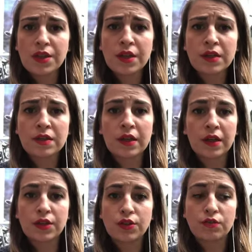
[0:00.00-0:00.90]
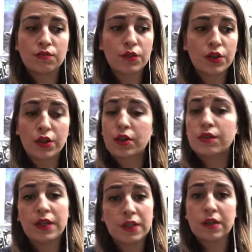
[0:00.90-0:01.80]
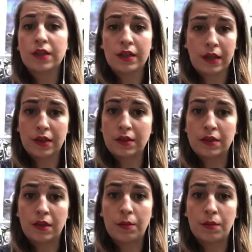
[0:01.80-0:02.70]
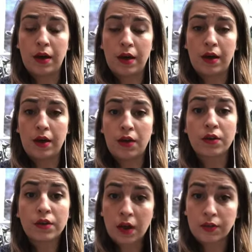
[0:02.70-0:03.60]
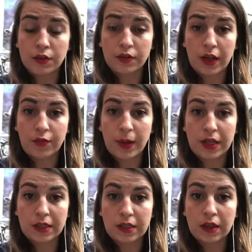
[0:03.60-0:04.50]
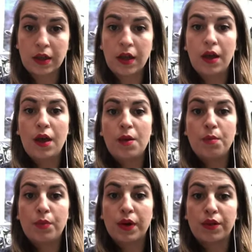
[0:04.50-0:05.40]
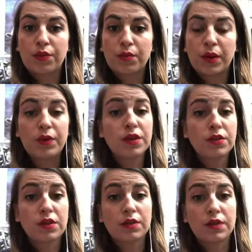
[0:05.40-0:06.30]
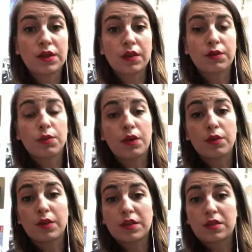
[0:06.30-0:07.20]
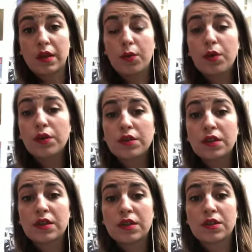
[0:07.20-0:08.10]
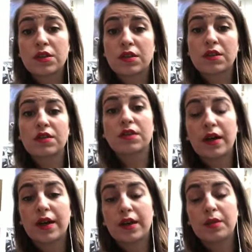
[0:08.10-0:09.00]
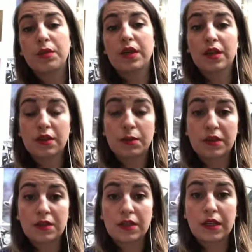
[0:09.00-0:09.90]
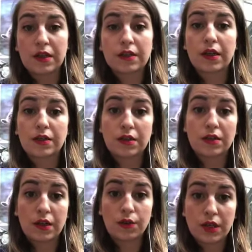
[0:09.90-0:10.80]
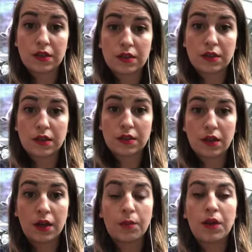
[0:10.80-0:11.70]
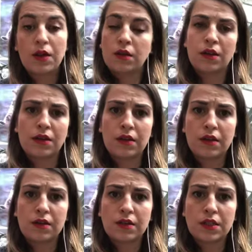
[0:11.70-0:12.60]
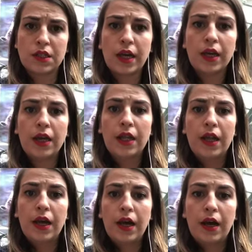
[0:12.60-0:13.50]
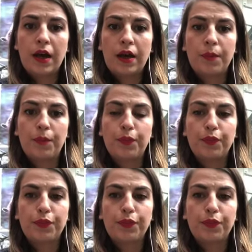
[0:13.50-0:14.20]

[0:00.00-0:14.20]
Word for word: things that could have easily landed them uh, on the cover of Life magazine. But through my research, I've discovered one of the reasons they weren't, in addition to society being explicitly sexist and racist at the time, not that it isn't today, um,